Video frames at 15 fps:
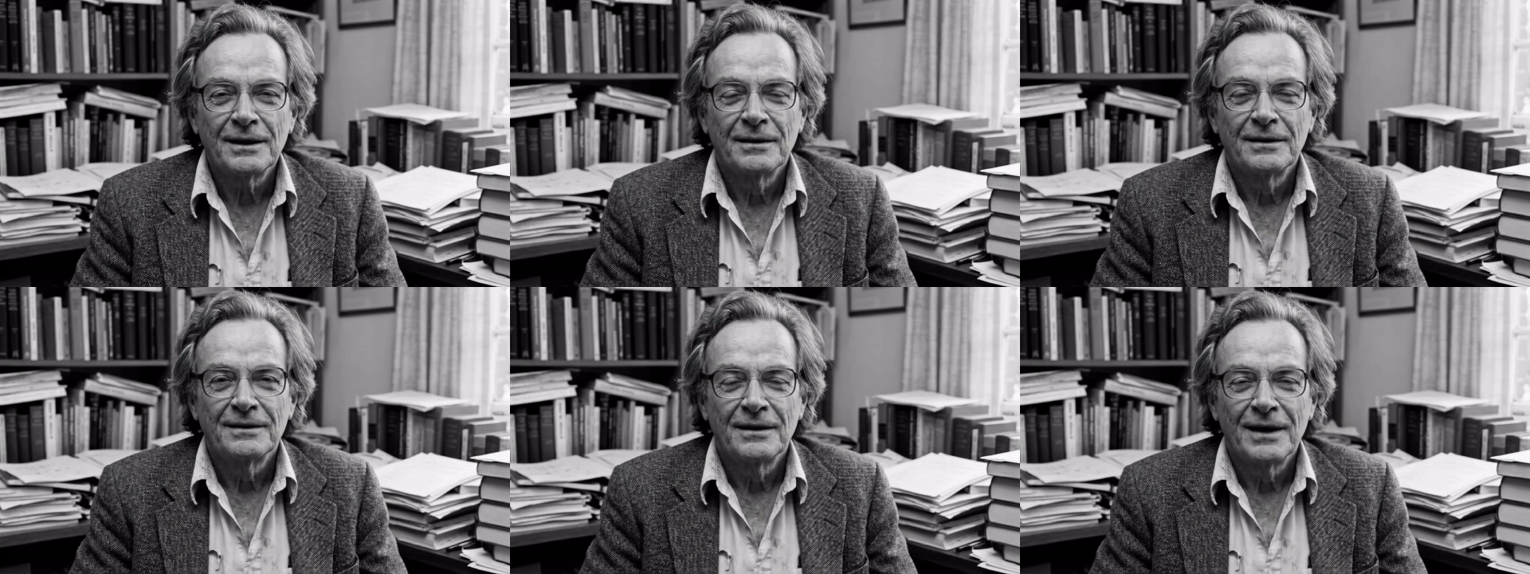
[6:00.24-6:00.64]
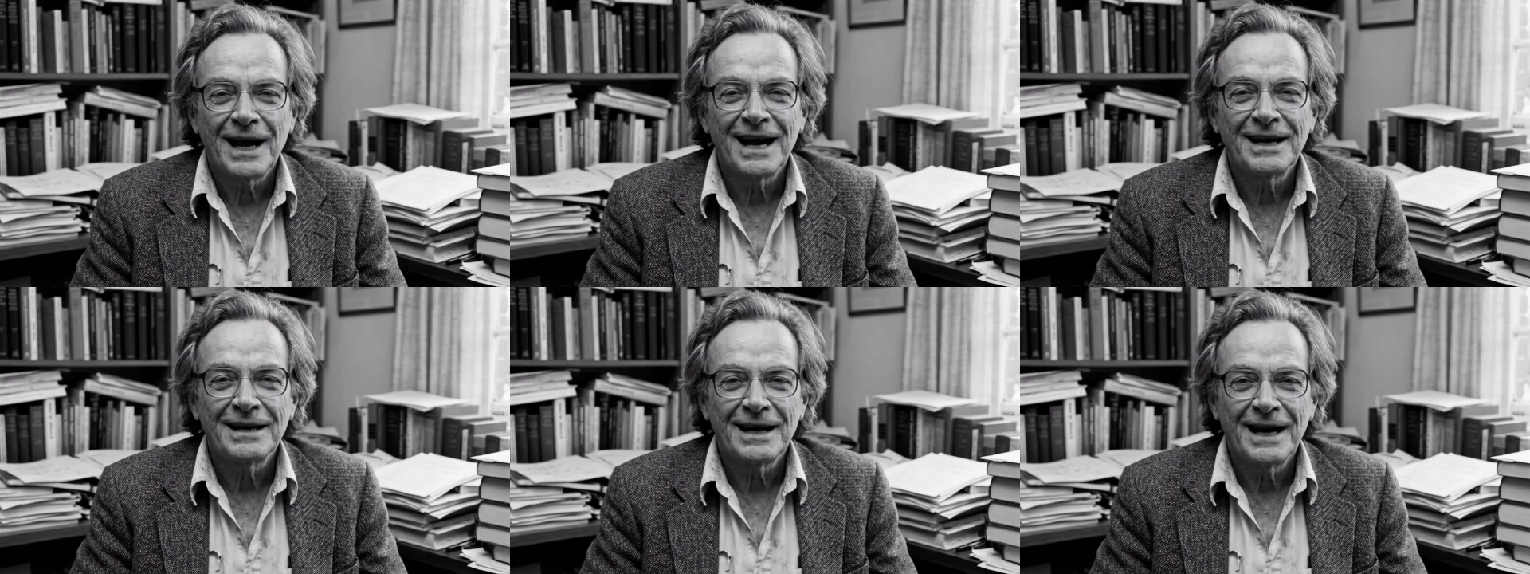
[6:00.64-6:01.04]

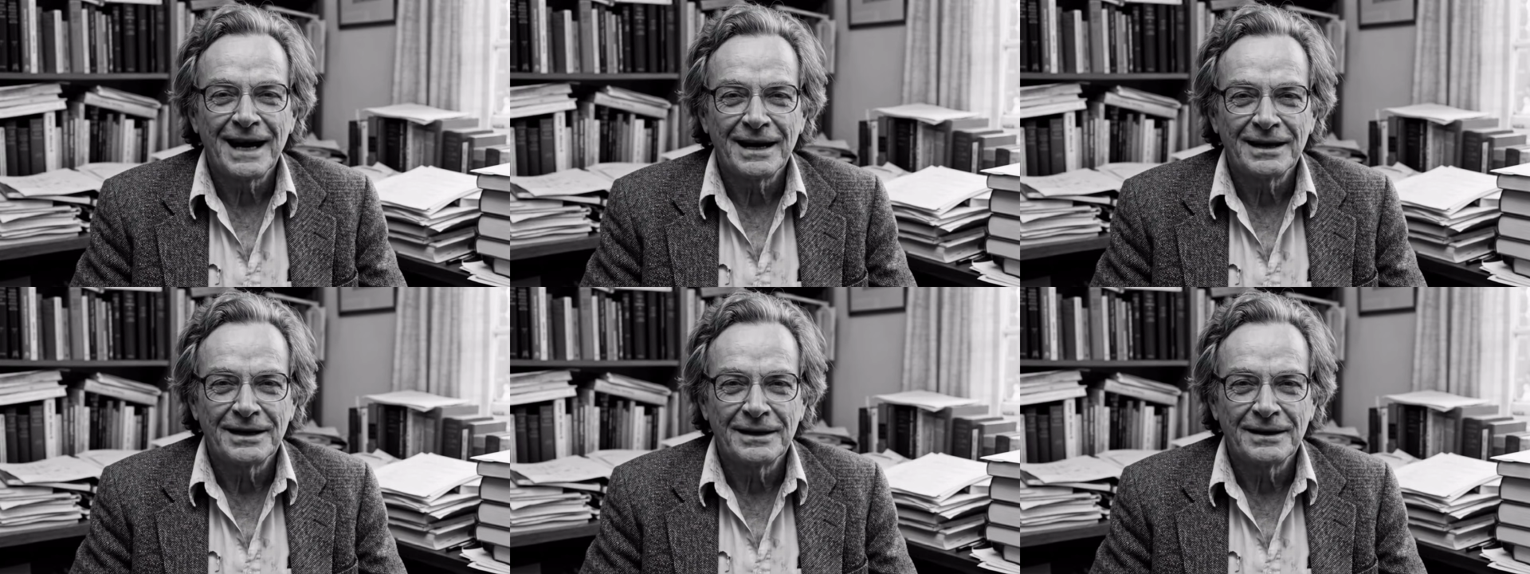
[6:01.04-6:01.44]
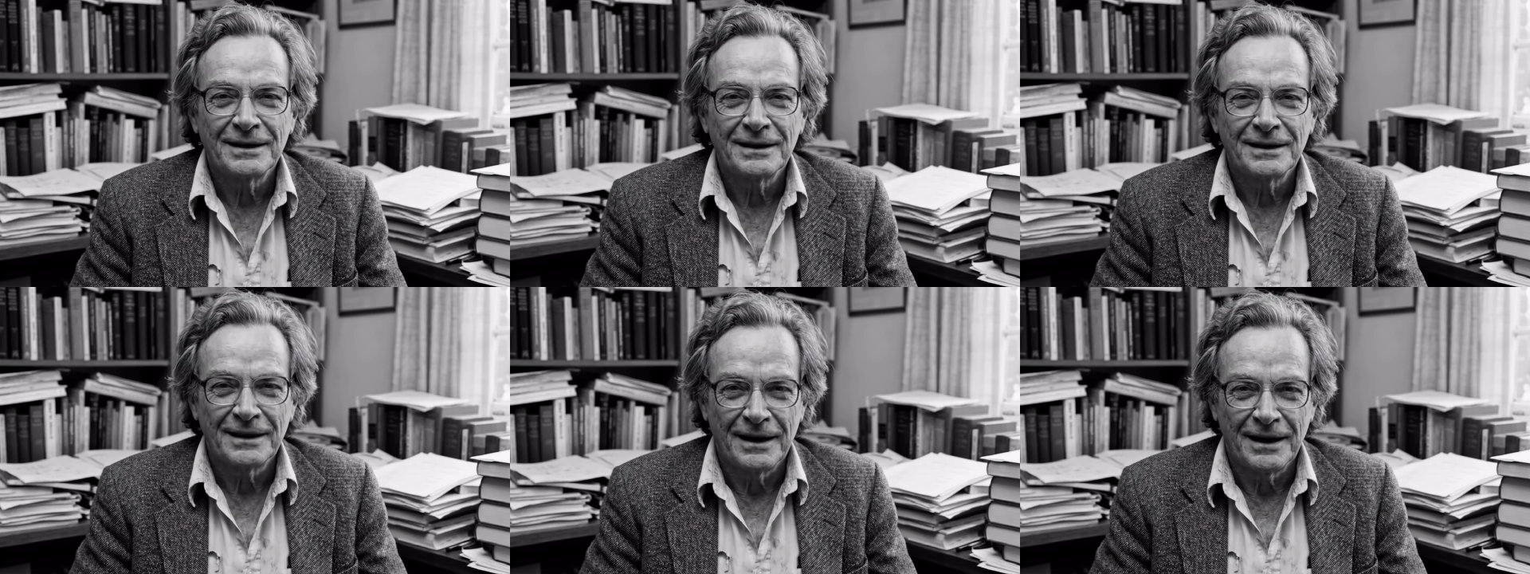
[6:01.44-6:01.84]
Flatland.
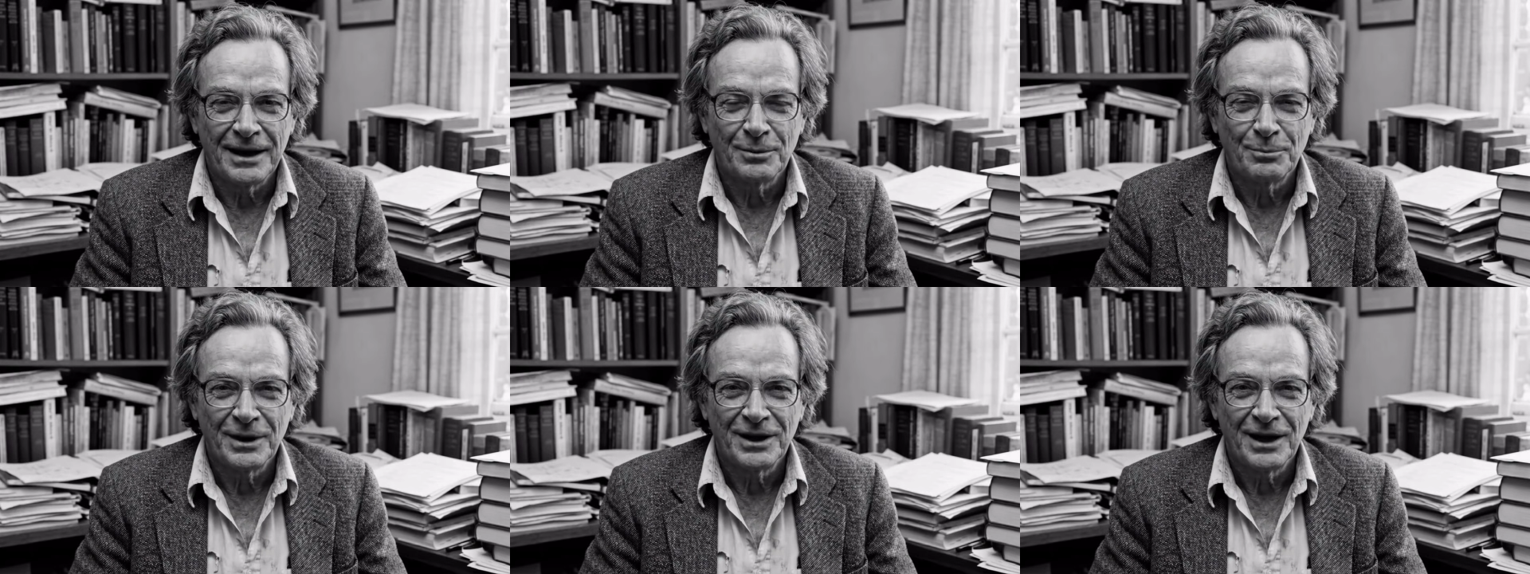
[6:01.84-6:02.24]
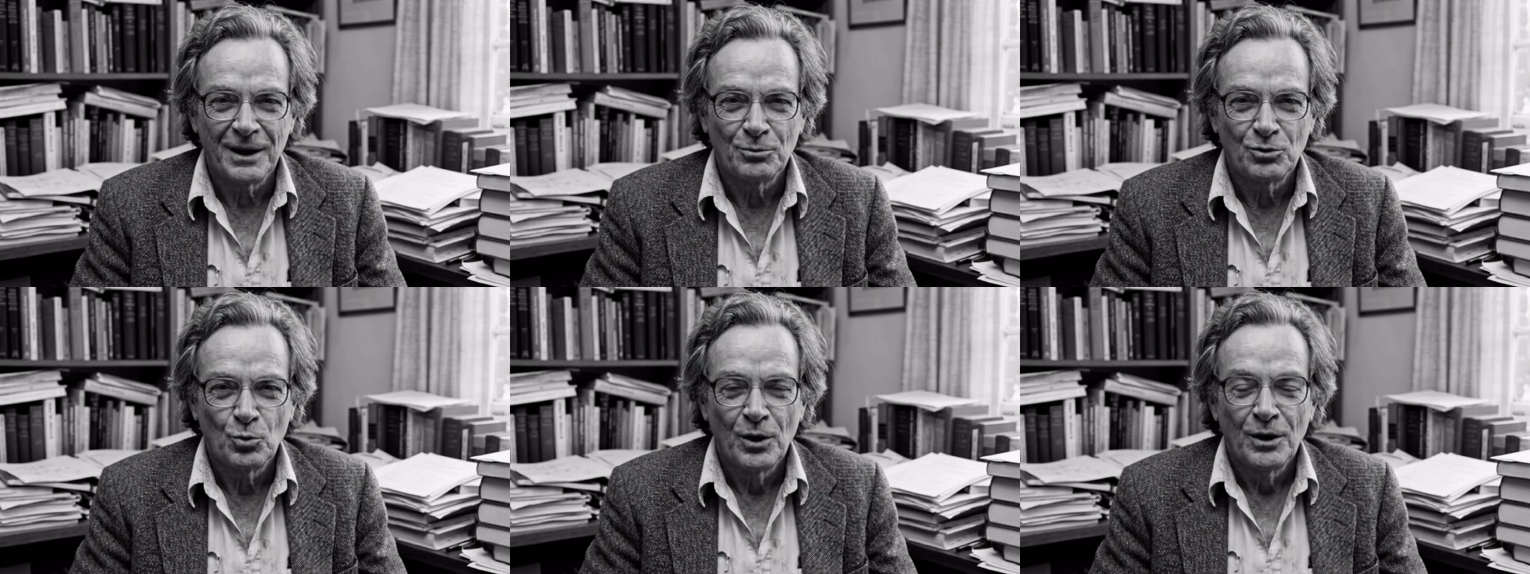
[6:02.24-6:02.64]
It
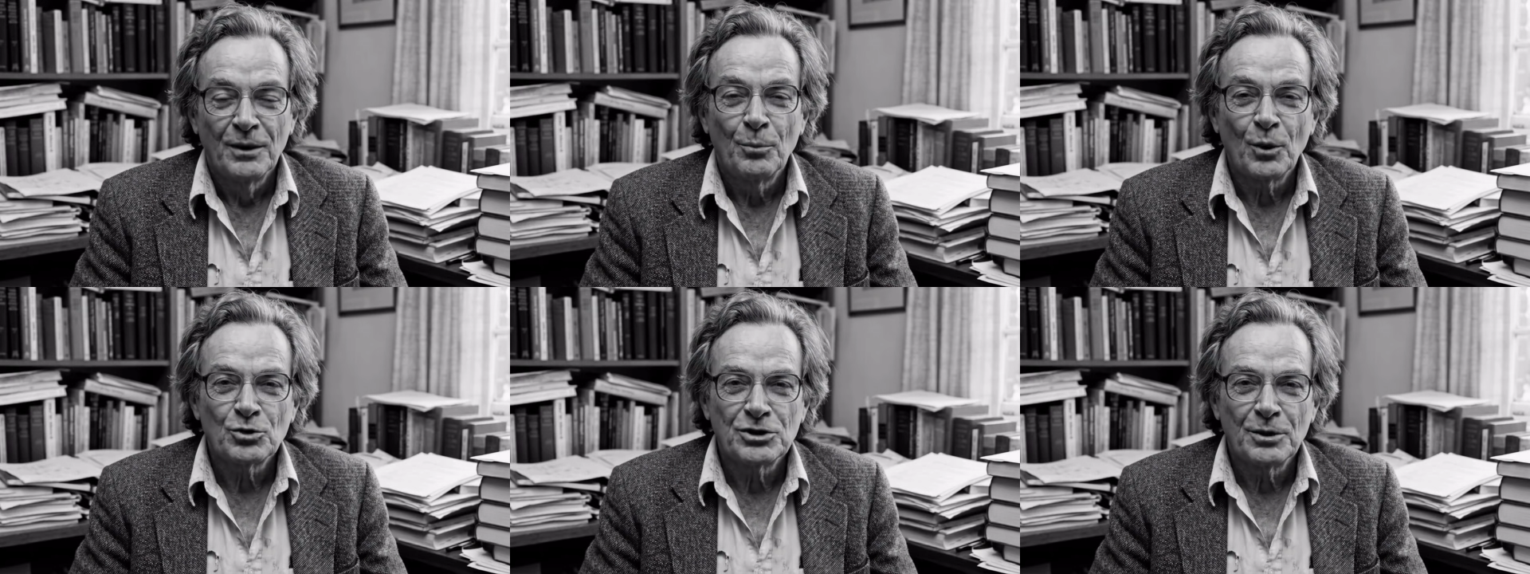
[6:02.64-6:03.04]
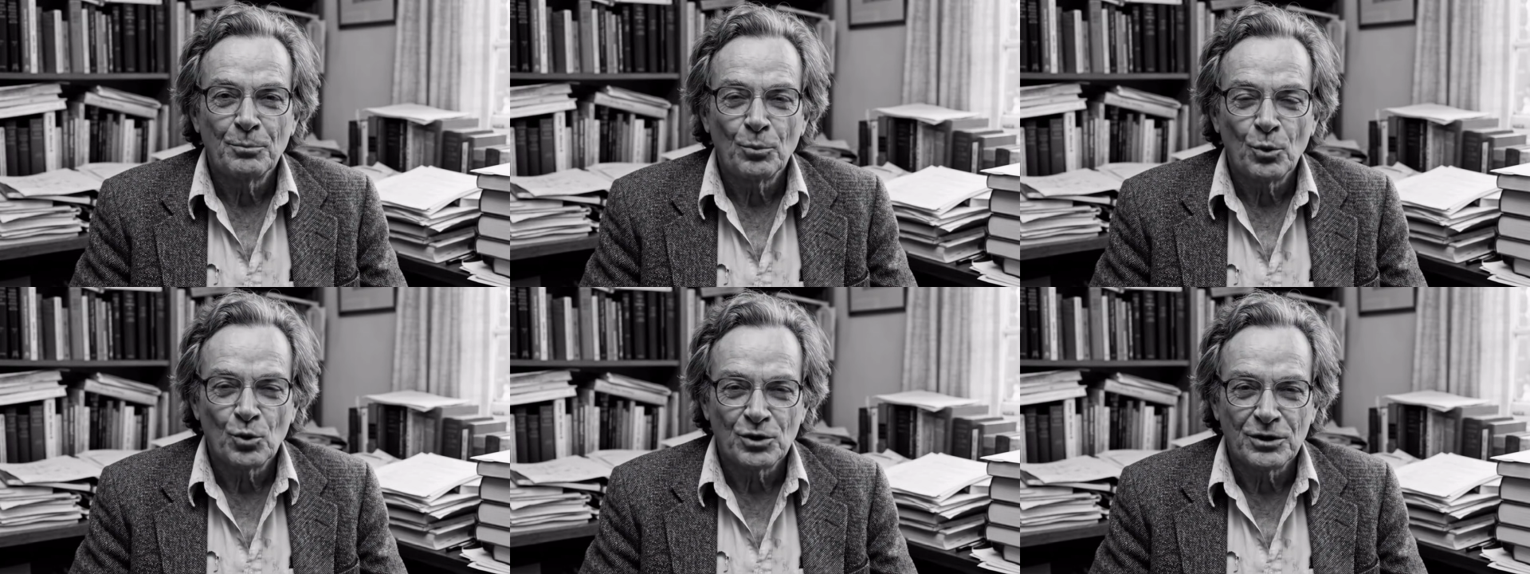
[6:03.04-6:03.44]
becomes one of the most
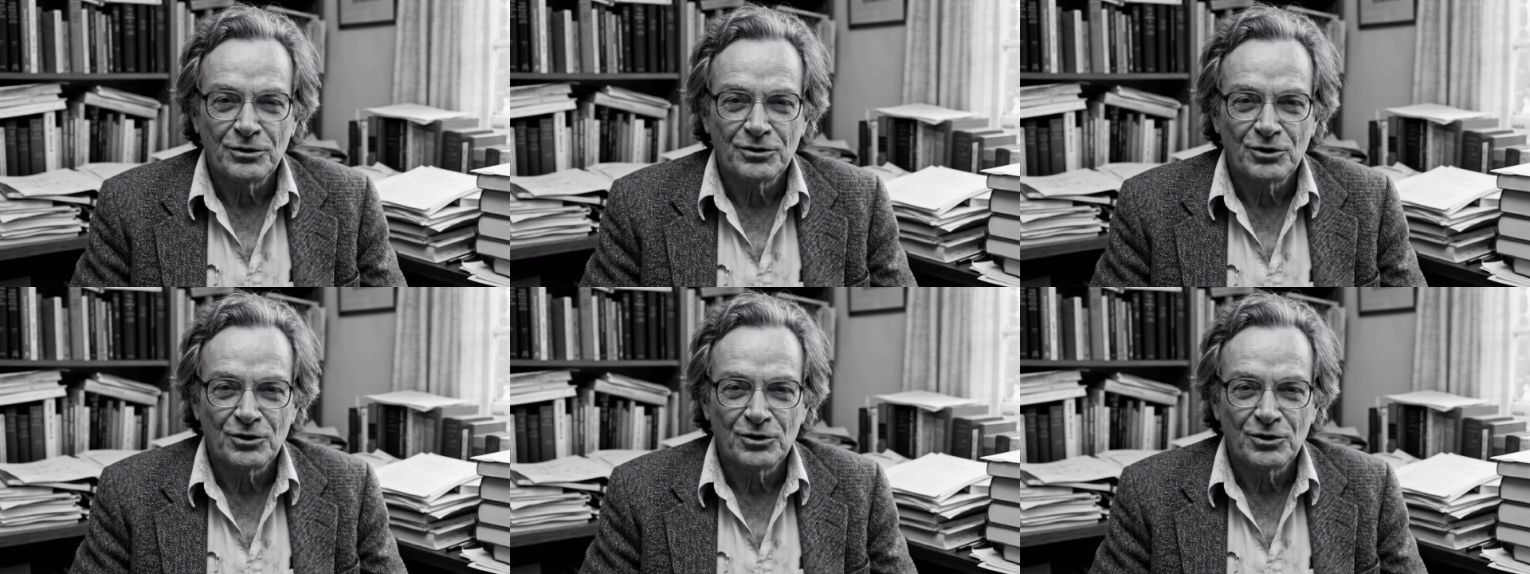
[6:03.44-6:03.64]
important